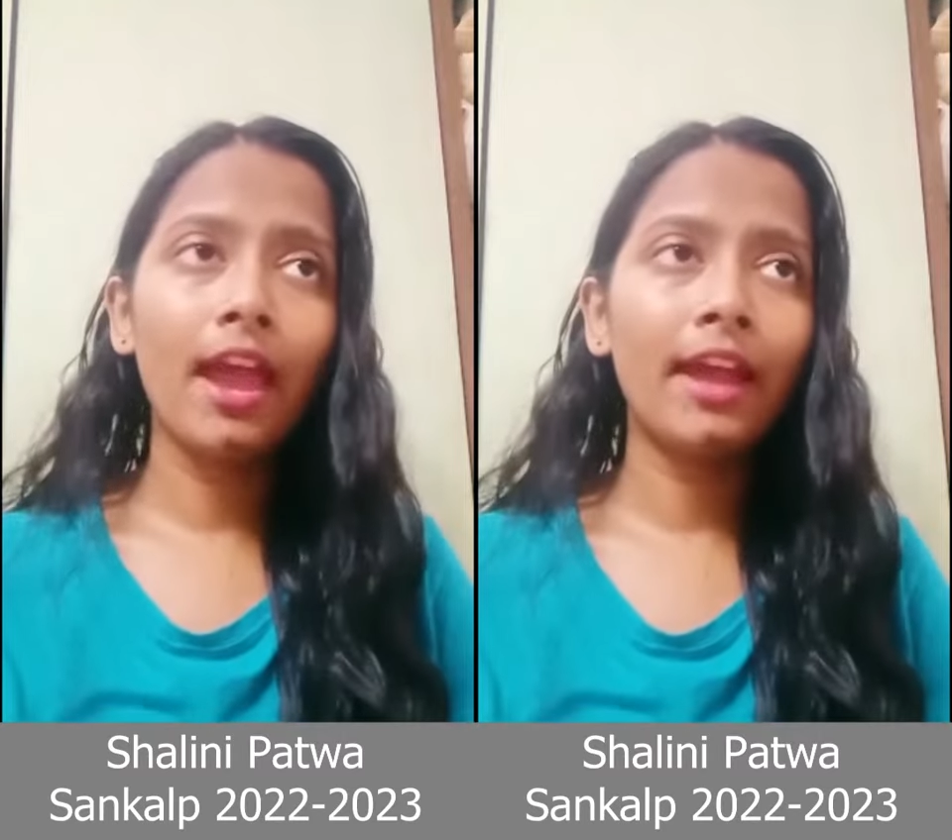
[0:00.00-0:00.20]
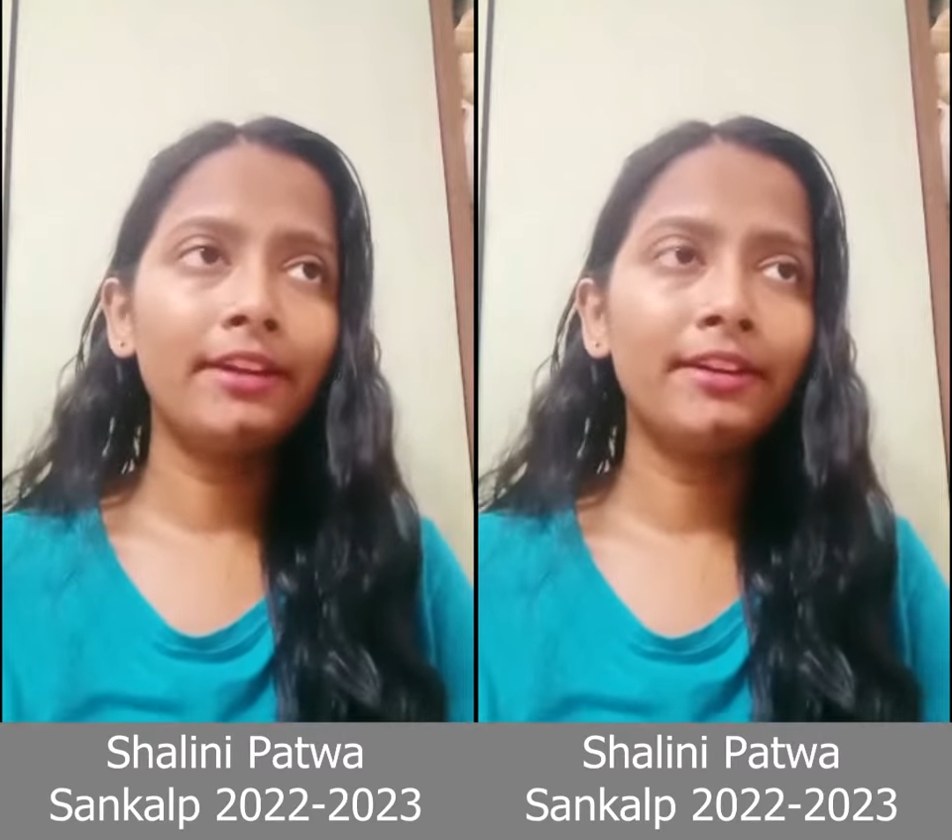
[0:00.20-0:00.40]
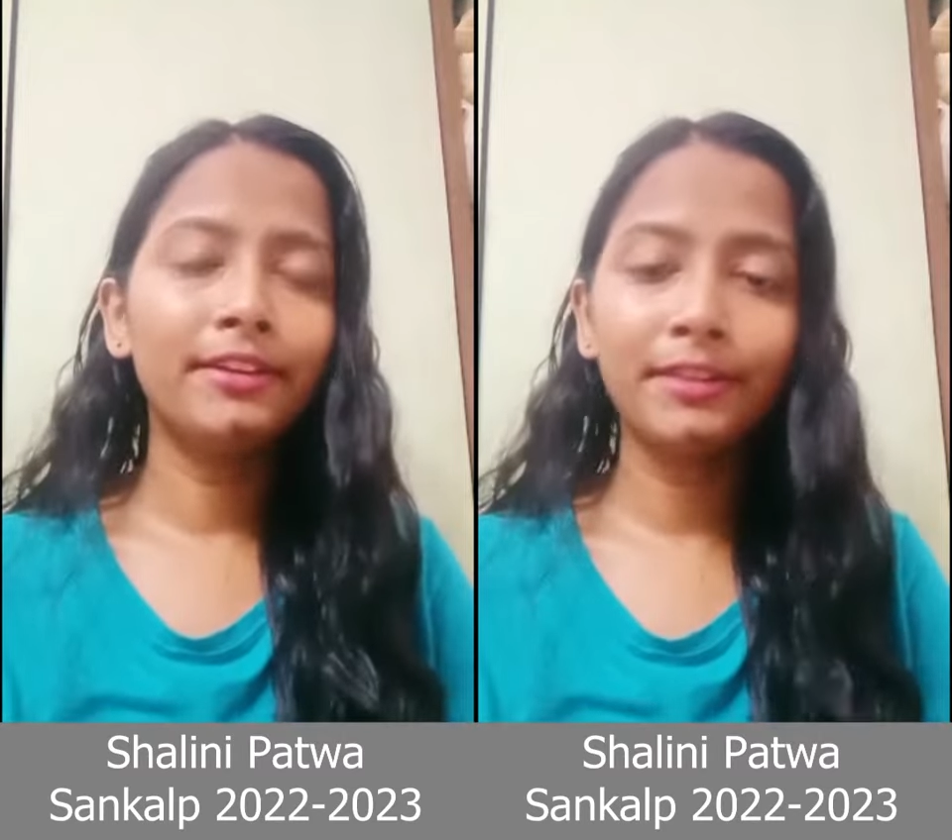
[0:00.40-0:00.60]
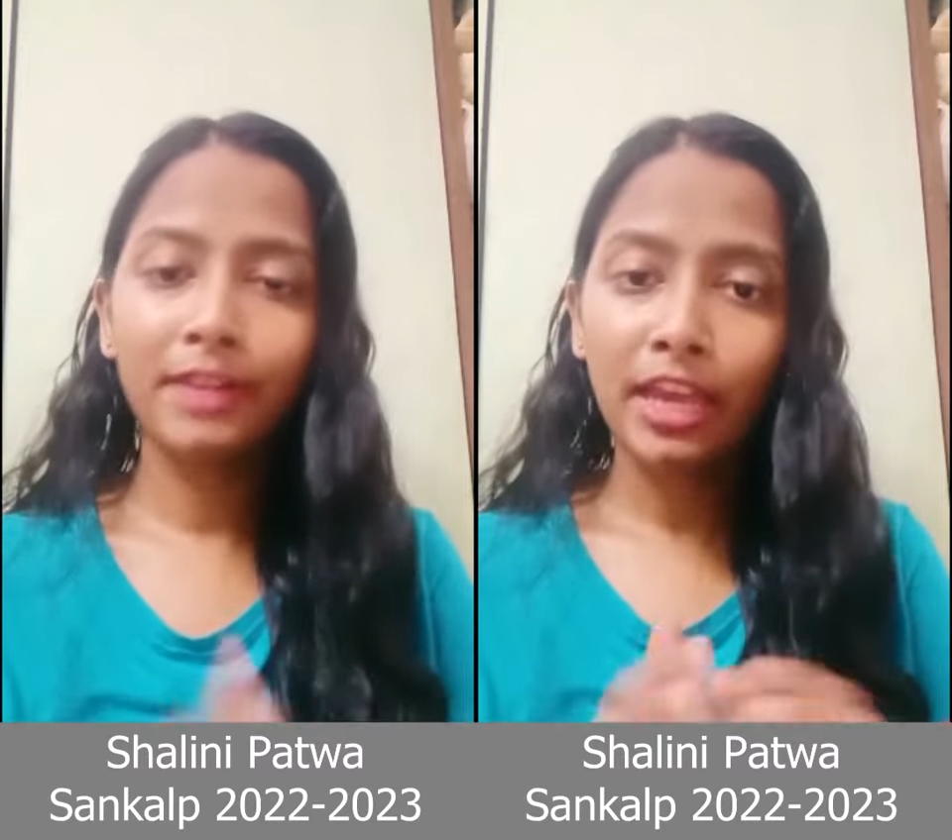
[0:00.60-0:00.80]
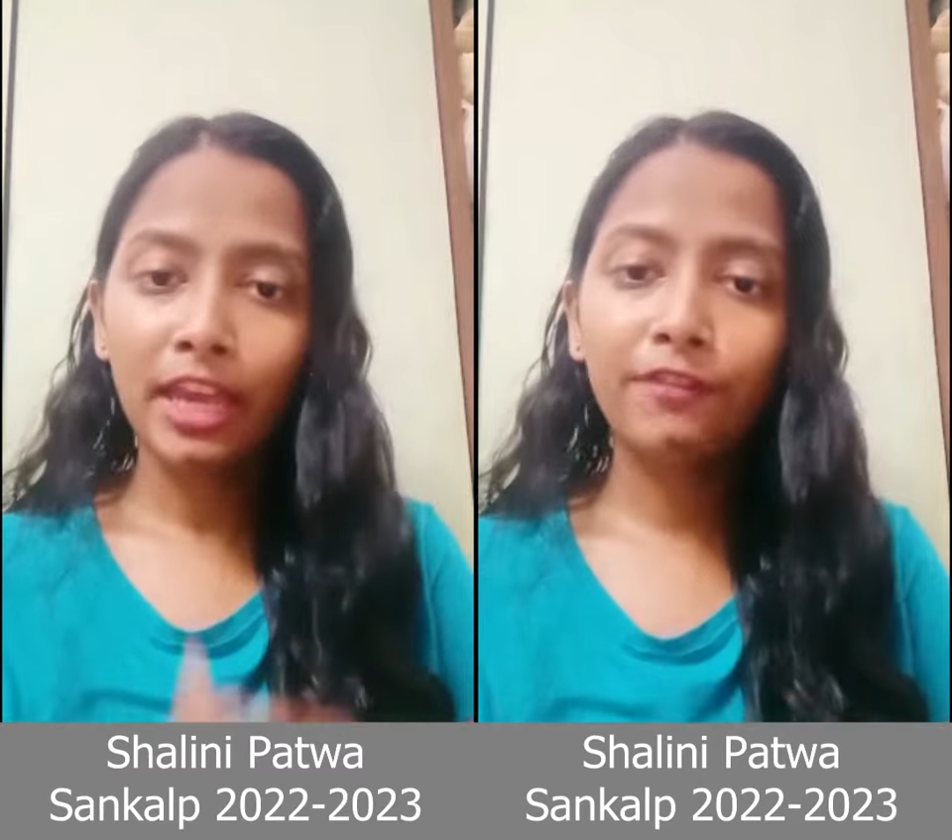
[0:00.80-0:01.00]
And
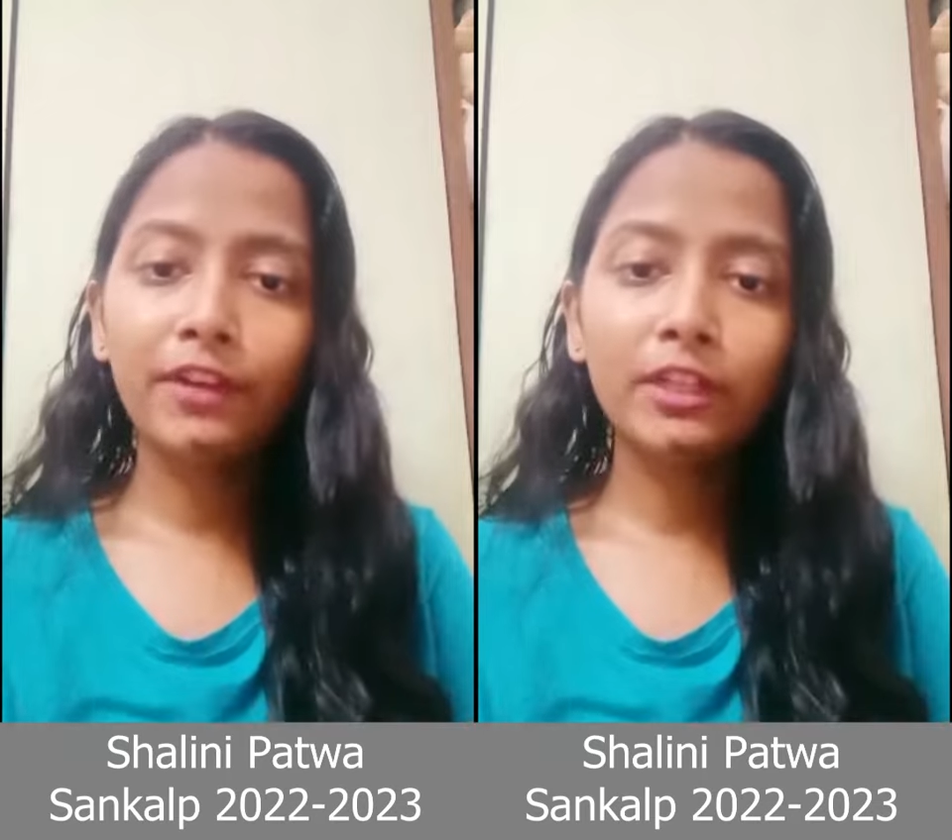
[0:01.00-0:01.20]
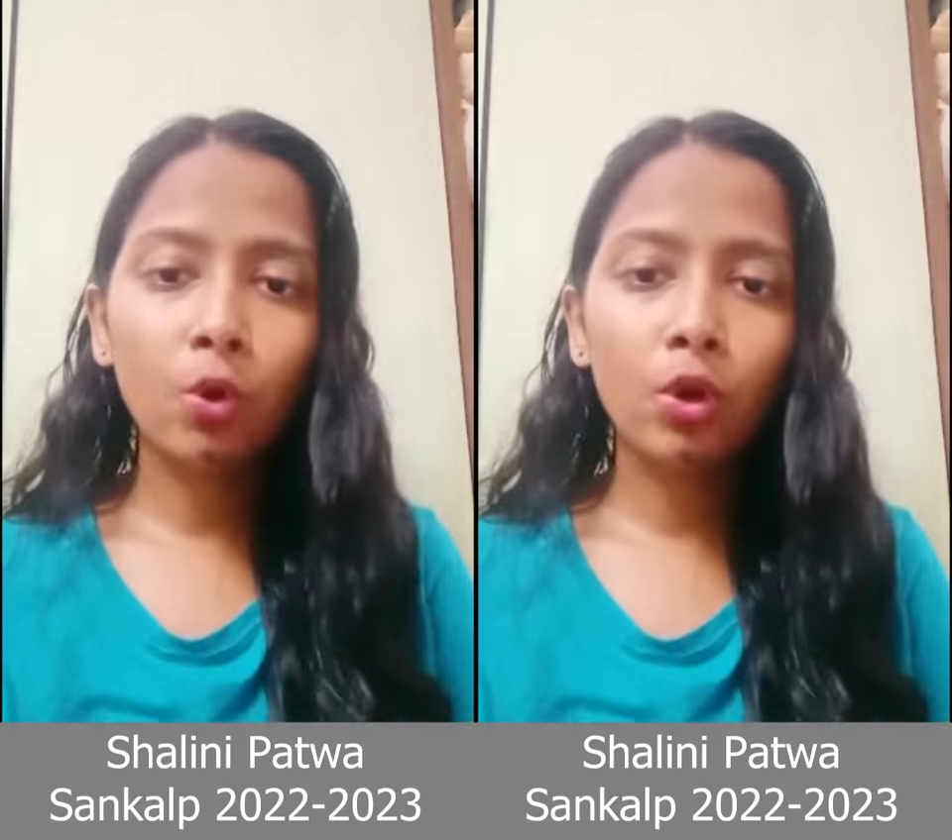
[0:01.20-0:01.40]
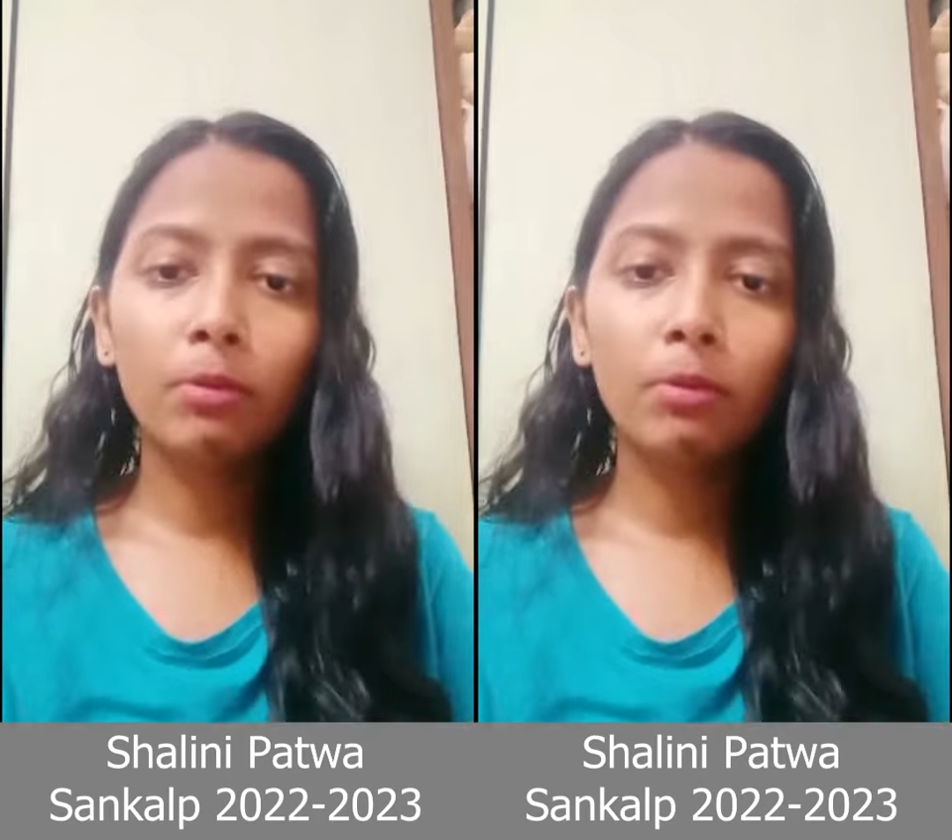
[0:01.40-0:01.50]
if I talk